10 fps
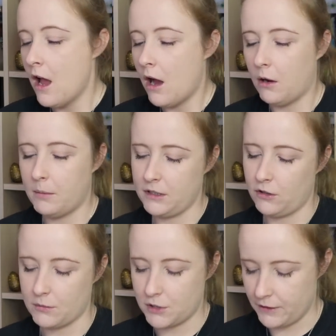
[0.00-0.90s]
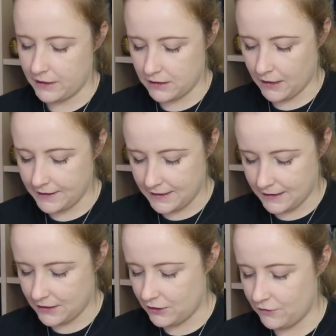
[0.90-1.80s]
Oh my god, I'm so excited
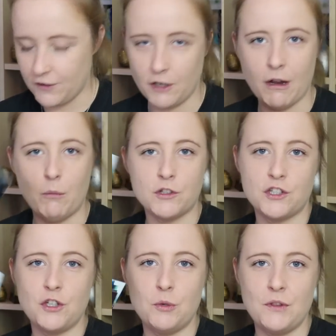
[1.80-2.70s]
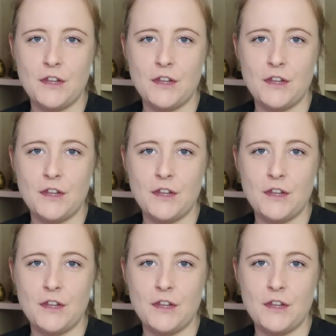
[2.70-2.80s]
to figure out what to do with